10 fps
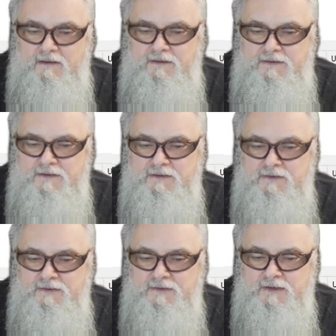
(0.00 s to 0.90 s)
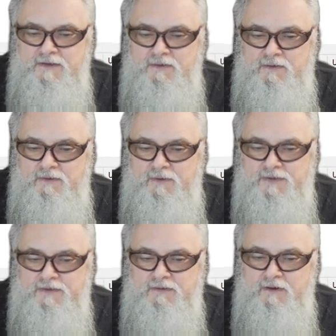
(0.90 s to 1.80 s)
I say use this at your own risk.